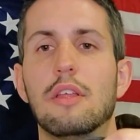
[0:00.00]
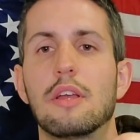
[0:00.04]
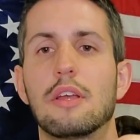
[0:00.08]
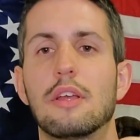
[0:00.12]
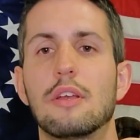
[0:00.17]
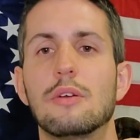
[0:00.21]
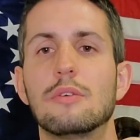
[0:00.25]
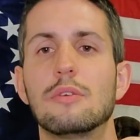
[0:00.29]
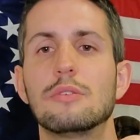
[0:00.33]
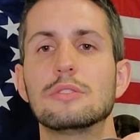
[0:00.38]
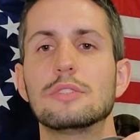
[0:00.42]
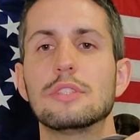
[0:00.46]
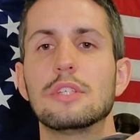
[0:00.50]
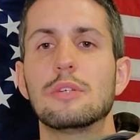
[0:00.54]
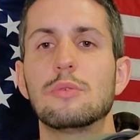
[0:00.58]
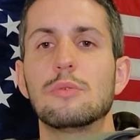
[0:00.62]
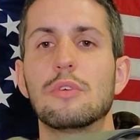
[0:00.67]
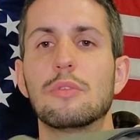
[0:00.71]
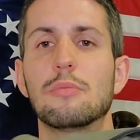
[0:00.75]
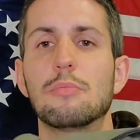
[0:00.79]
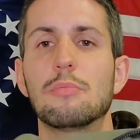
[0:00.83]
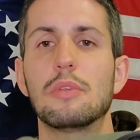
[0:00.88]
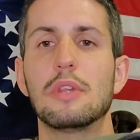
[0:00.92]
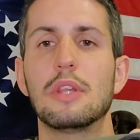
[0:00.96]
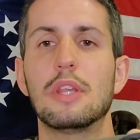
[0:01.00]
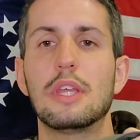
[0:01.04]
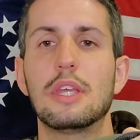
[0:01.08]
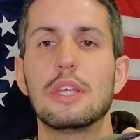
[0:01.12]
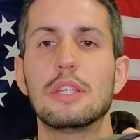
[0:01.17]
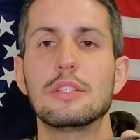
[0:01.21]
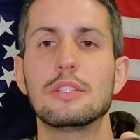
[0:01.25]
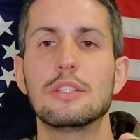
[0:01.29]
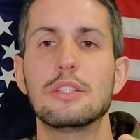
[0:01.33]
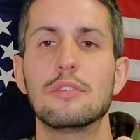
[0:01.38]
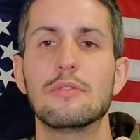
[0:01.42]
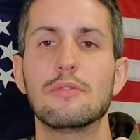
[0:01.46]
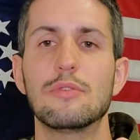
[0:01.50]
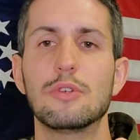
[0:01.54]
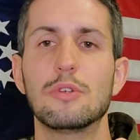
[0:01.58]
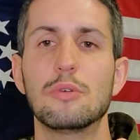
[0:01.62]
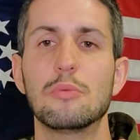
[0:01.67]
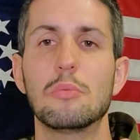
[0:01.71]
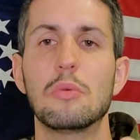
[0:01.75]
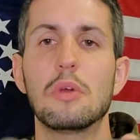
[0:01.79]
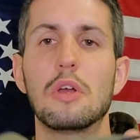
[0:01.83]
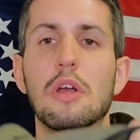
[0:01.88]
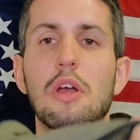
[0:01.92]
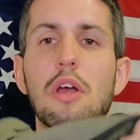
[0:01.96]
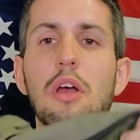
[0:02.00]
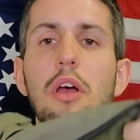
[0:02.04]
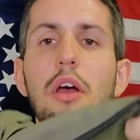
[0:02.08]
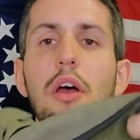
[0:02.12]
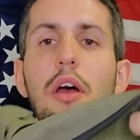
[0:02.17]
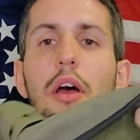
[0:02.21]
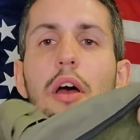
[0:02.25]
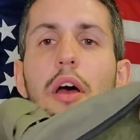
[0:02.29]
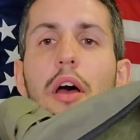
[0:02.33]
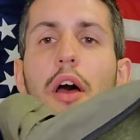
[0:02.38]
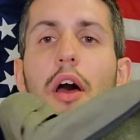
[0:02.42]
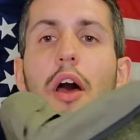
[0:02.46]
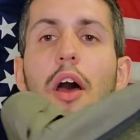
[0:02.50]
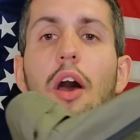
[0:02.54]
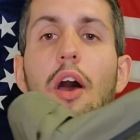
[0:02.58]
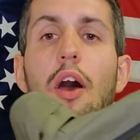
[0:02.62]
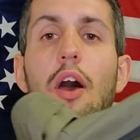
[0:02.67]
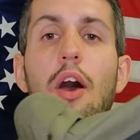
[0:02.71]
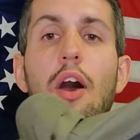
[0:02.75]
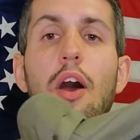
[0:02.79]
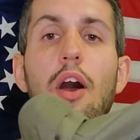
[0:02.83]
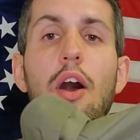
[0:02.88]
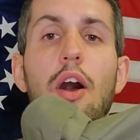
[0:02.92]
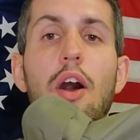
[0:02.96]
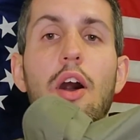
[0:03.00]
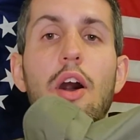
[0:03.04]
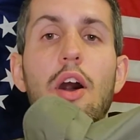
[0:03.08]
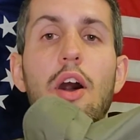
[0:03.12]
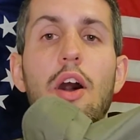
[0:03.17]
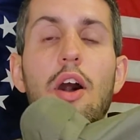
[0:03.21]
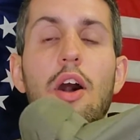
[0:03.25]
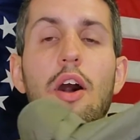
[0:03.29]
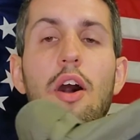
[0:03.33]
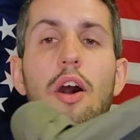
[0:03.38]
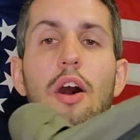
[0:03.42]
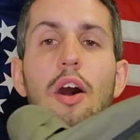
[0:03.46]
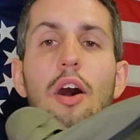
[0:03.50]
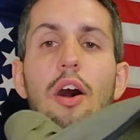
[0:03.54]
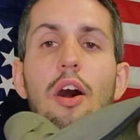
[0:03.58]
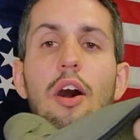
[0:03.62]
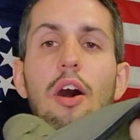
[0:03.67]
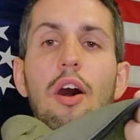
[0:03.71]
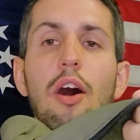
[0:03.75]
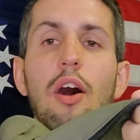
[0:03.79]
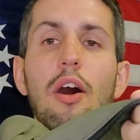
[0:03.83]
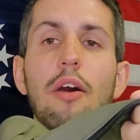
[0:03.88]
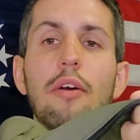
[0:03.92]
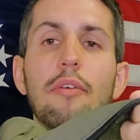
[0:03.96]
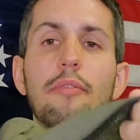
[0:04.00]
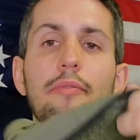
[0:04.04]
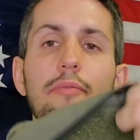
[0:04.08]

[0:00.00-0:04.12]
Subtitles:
goes in with plenty of room. Oh.